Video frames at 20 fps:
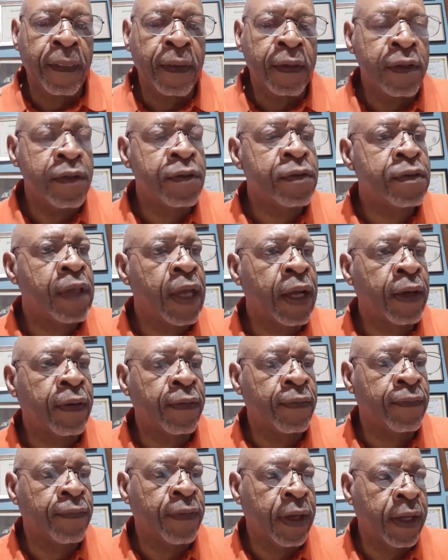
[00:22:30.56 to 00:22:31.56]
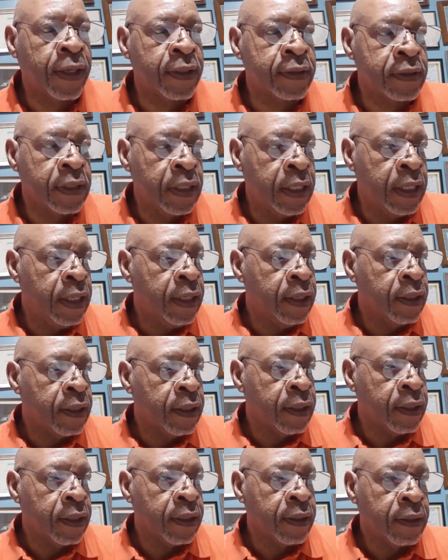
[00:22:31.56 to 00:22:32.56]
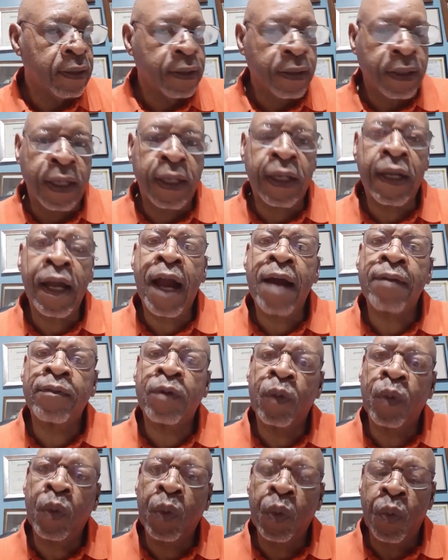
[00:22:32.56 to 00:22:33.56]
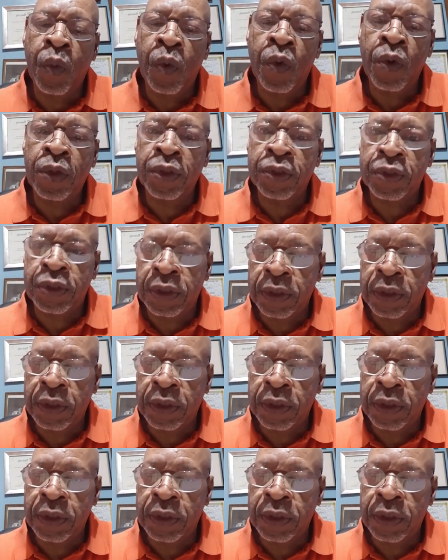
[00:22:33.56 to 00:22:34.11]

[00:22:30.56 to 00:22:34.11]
You sacrifice. And God will reward